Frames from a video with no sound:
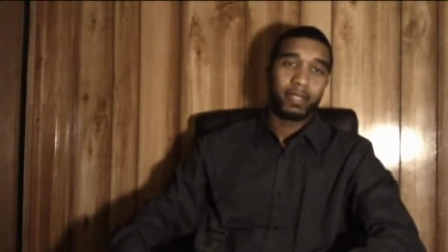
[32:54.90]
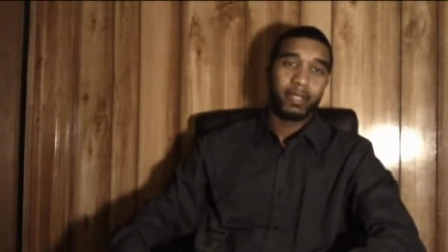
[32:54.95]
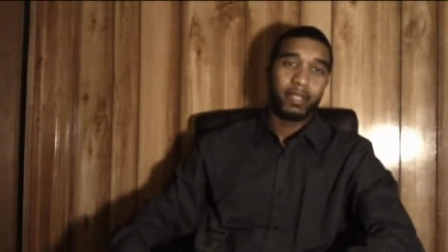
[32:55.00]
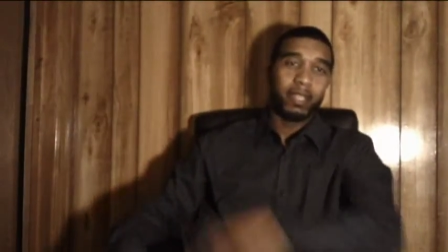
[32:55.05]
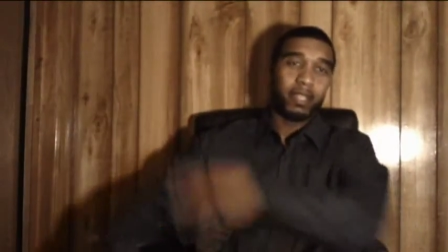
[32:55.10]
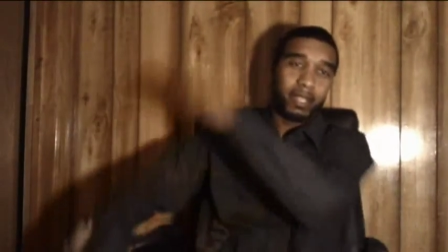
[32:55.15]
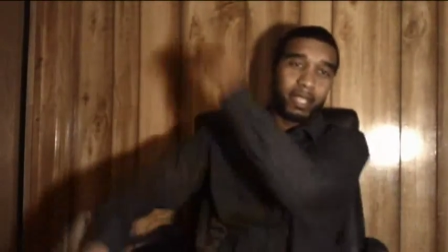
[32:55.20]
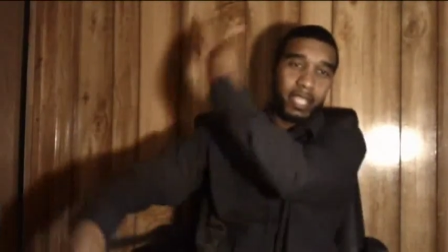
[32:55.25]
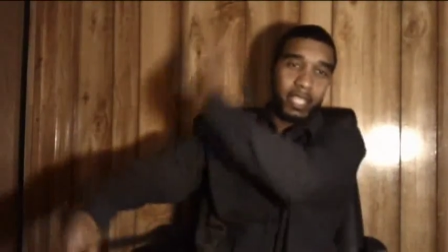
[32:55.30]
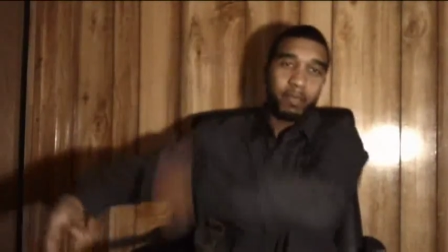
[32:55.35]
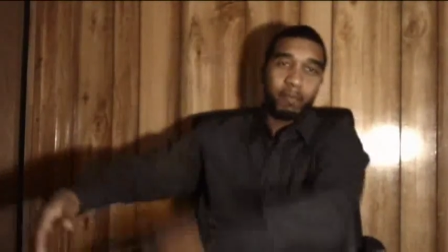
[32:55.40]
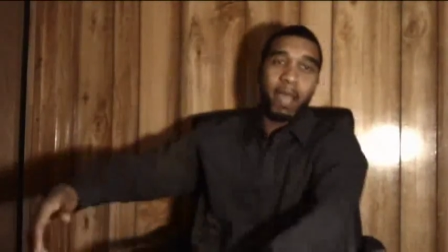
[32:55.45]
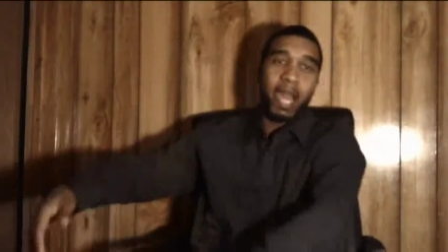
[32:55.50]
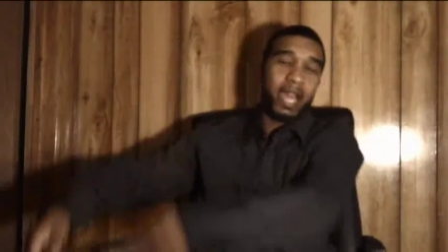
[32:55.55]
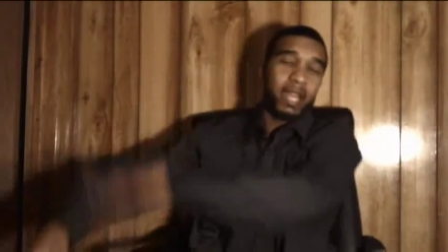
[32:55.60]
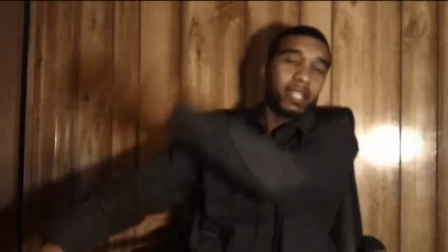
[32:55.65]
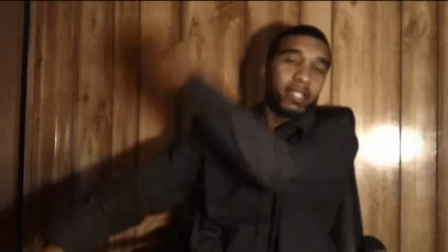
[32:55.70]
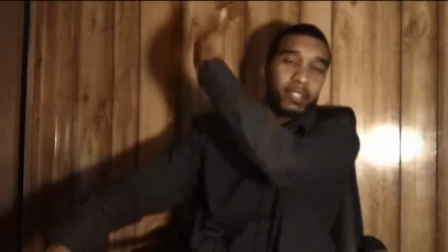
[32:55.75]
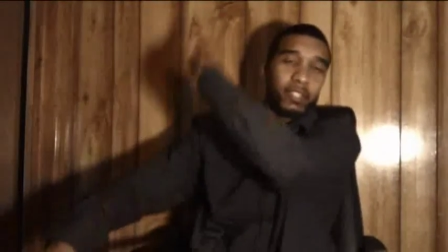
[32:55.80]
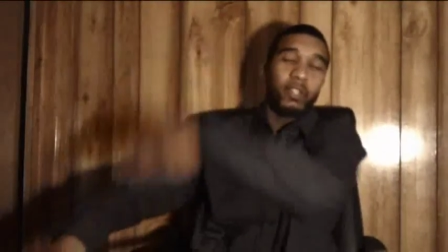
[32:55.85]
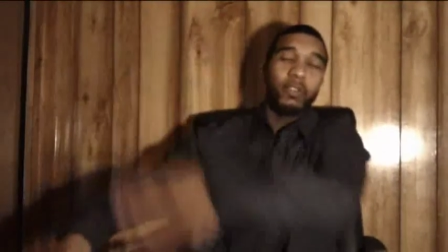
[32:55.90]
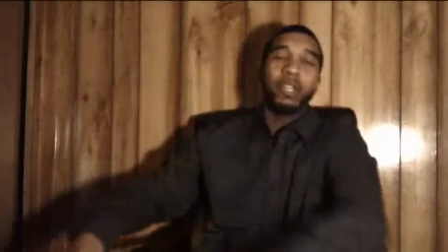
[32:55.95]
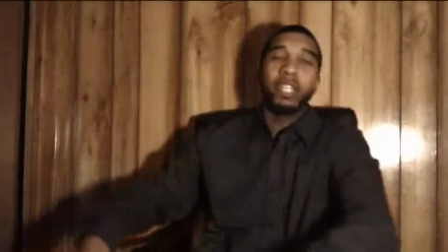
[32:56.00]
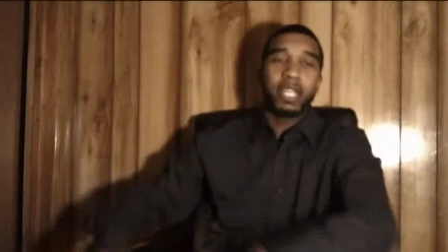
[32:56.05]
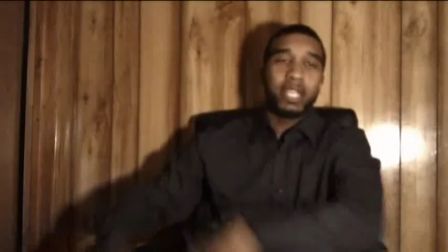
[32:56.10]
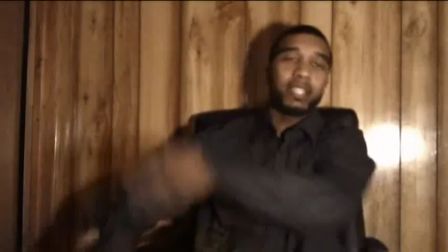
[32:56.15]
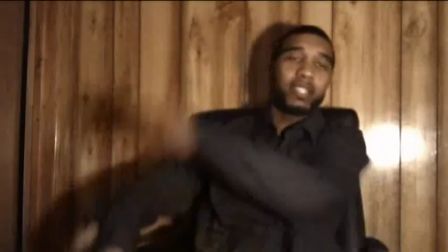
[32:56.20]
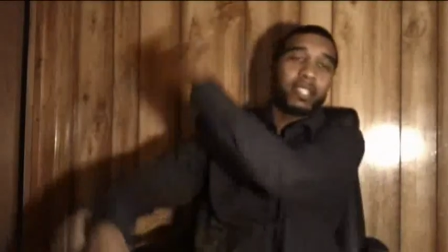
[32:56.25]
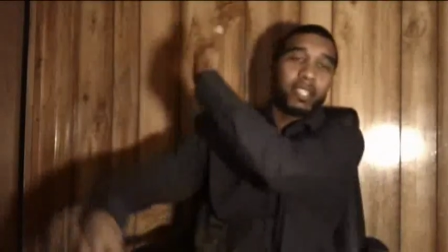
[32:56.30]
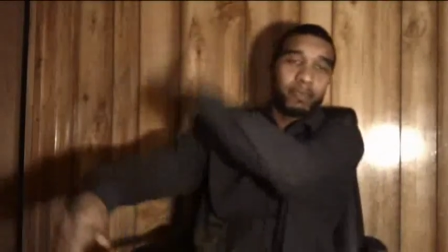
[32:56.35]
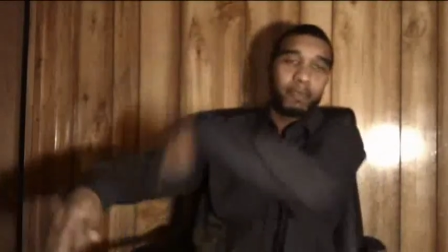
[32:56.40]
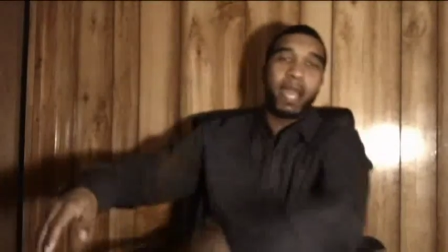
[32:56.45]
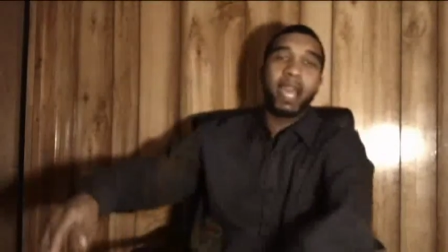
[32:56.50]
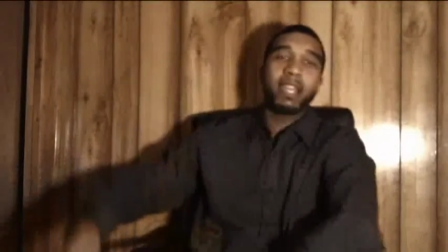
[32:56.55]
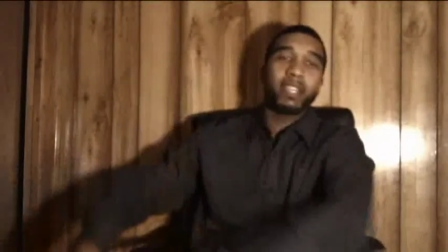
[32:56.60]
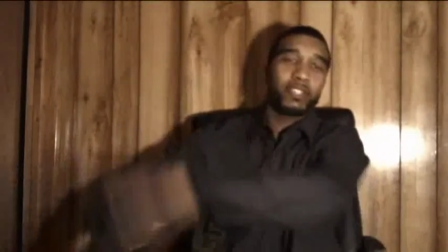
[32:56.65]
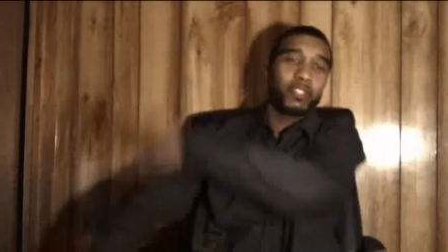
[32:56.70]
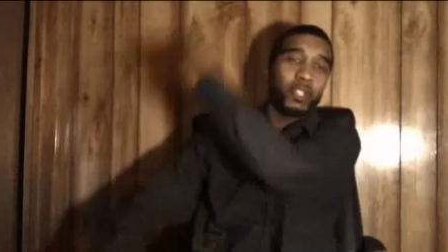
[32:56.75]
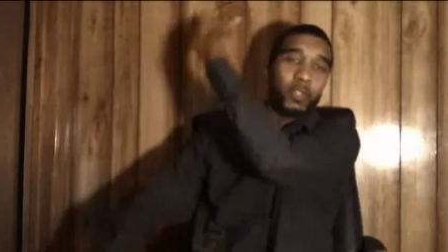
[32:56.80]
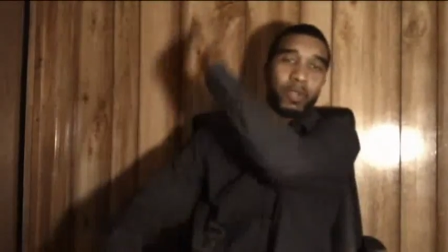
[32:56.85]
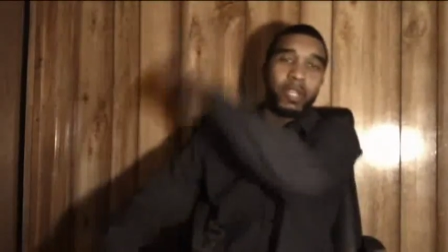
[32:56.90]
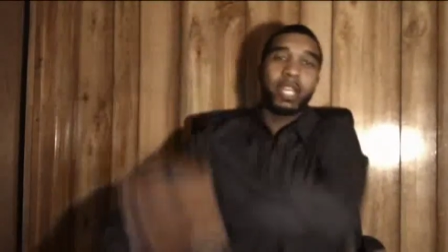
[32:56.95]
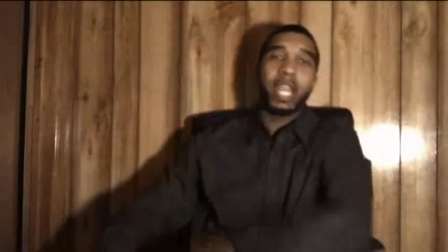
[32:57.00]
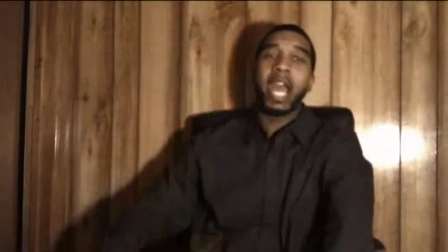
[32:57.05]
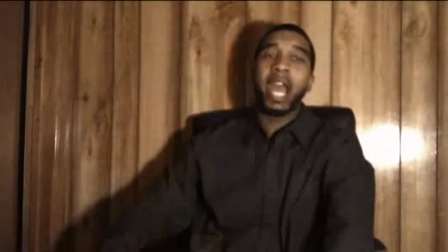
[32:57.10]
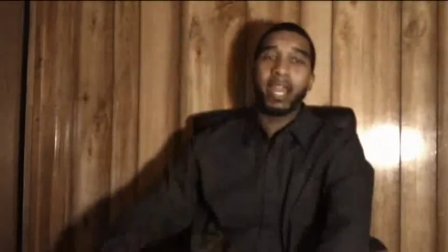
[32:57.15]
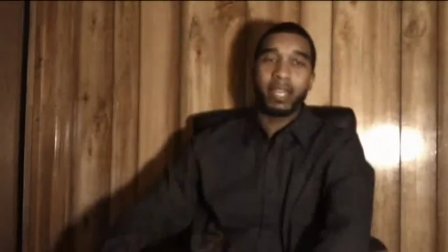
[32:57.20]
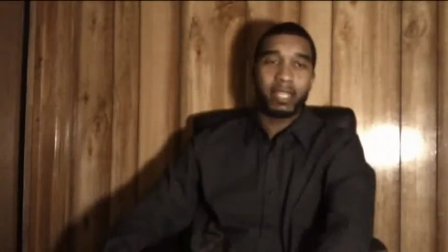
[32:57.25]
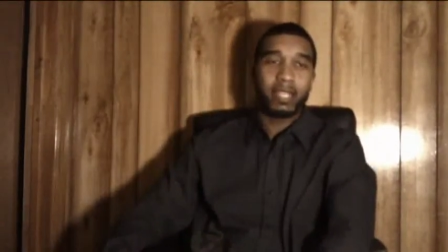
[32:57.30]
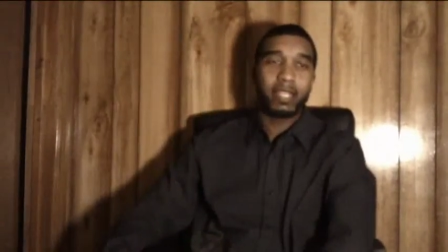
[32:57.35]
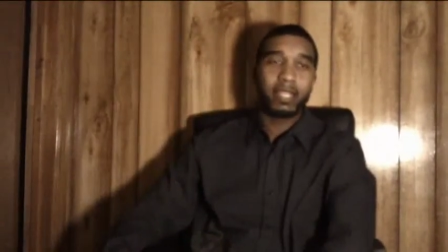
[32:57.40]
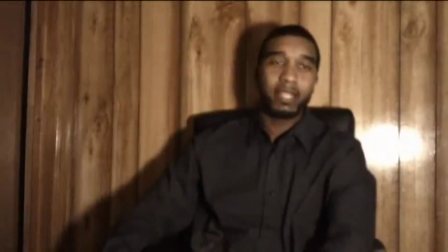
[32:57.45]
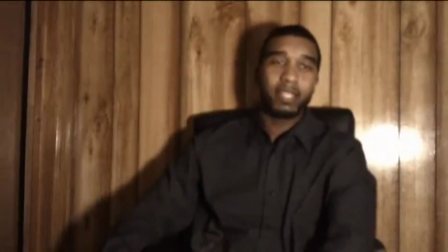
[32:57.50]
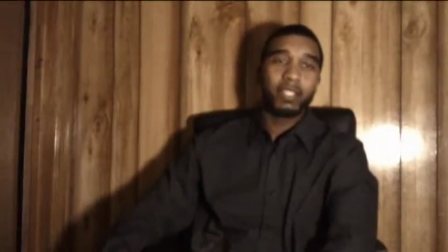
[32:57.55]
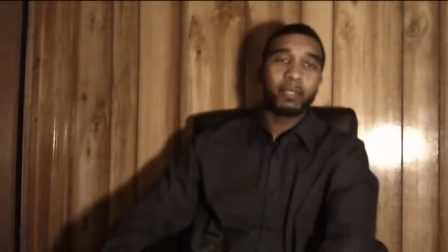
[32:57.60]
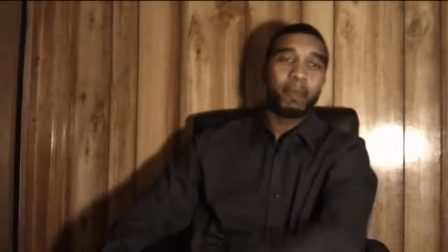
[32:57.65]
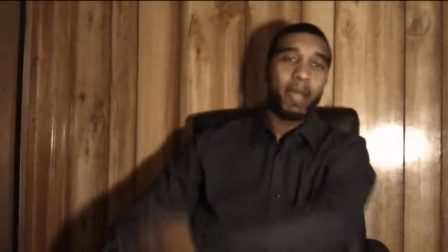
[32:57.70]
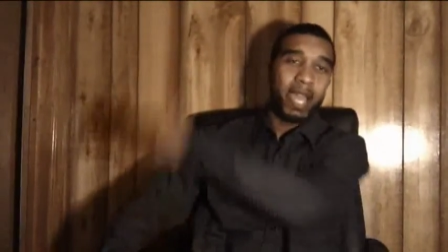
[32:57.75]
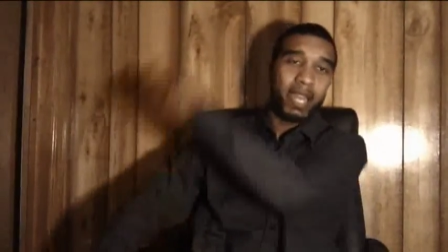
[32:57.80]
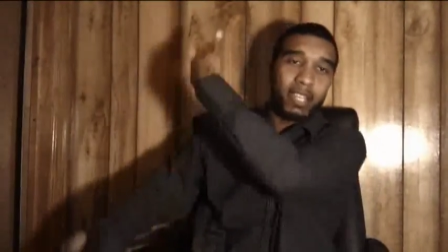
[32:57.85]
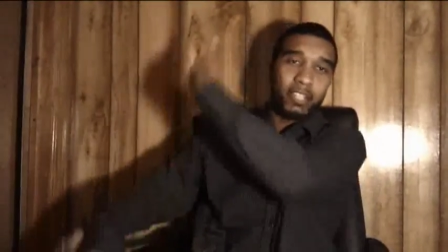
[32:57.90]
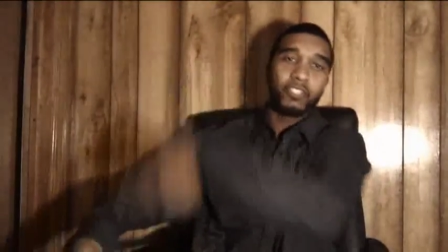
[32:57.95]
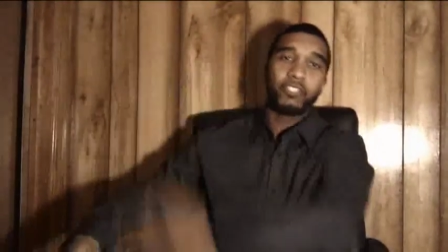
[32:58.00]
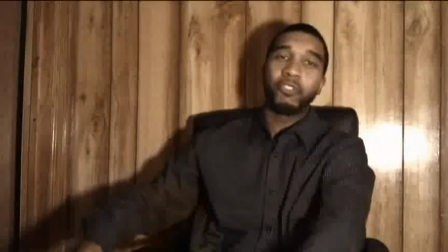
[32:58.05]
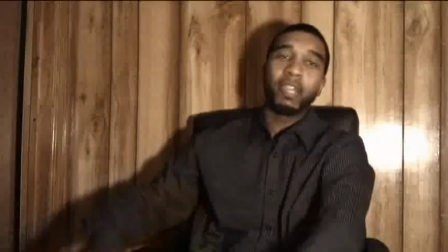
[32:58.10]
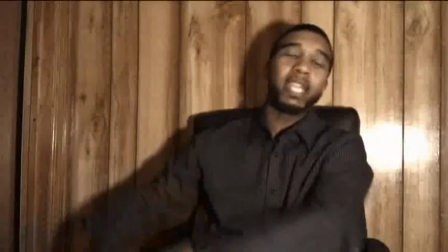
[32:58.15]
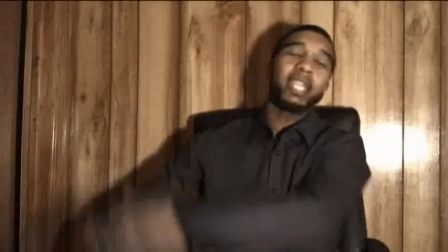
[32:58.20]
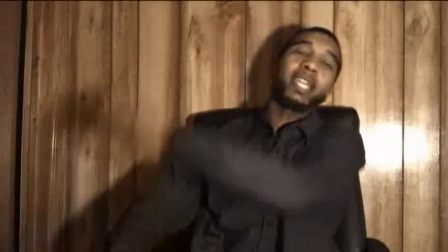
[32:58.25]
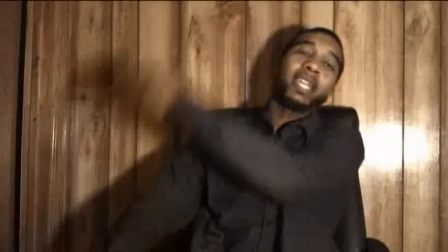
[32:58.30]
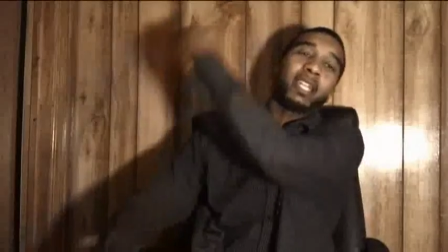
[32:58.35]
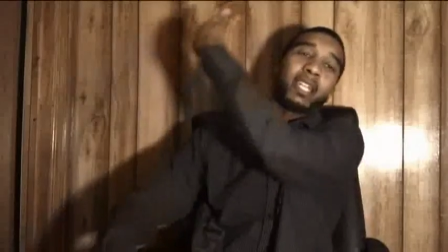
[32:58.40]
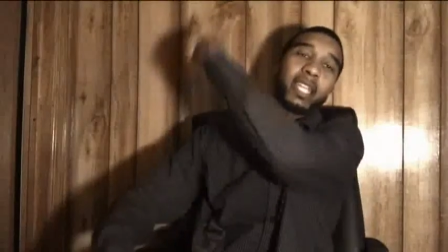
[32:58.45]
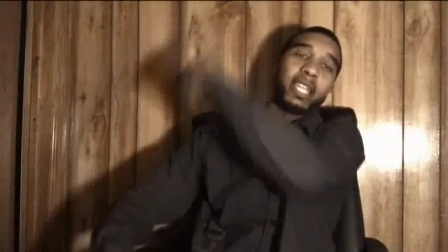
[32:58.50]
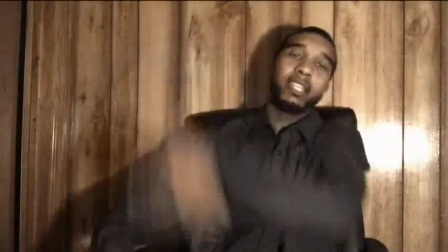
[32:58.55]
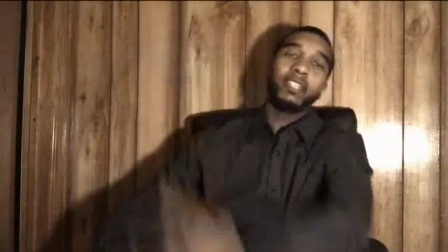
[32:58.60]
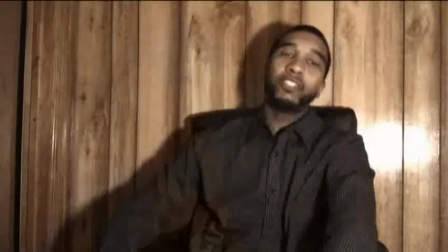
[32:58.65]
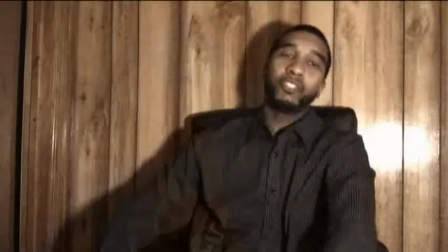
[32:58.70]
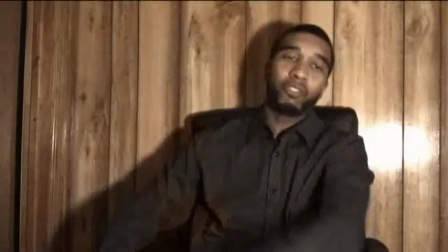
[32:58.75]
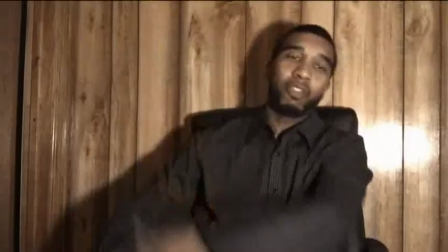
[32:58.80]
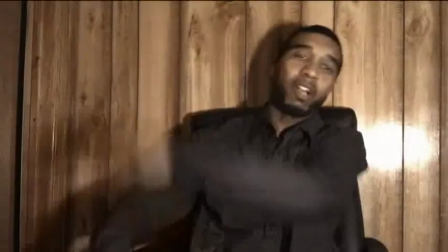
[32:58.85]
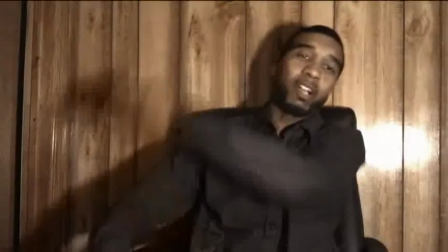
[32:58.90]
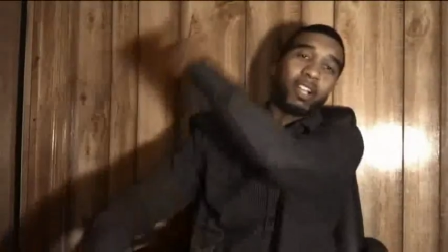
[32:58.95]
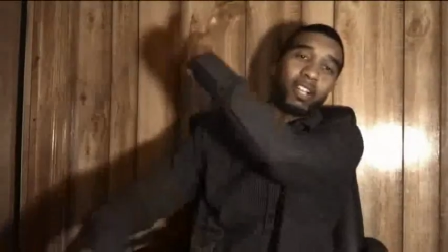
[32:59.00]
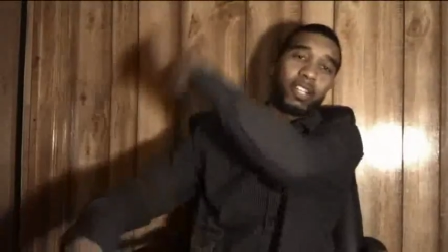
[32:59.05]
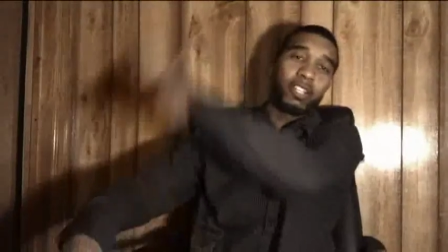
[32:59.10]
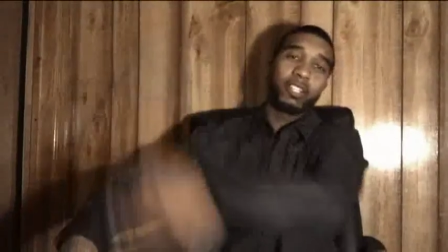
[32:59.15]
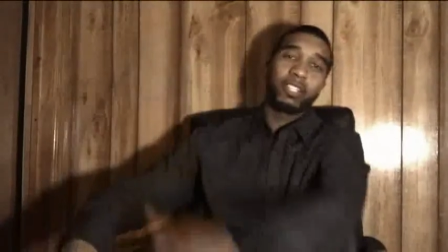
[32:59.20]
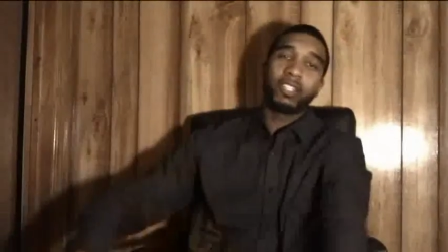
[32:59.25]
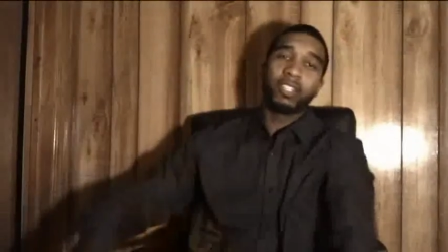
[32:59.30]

Look, Hispanics doing this, Hispanics doing that. Hispanics drinking, getting drunk.